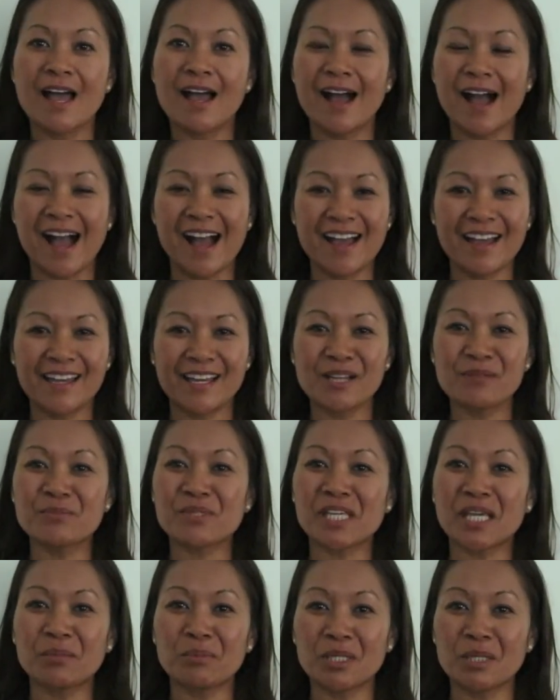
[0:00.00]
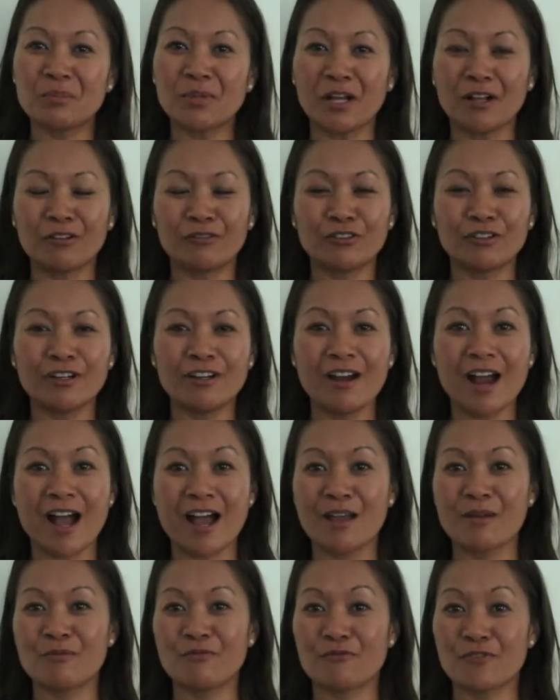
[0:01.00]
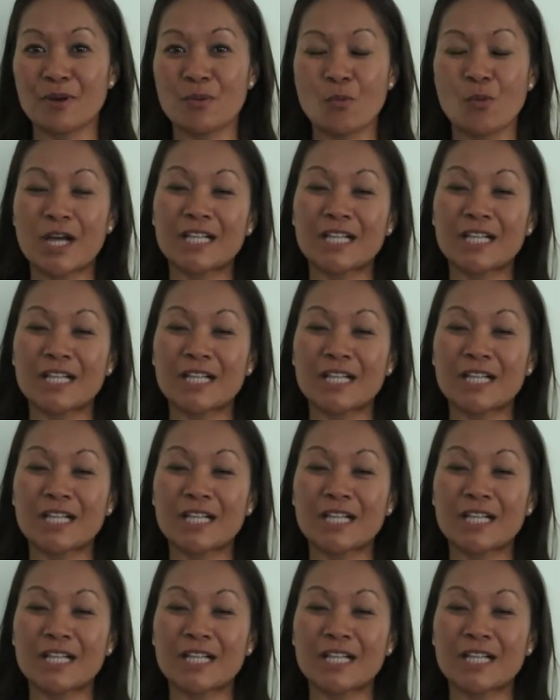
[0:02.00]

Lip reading: Hi, I'm Zabie Belver. I'm from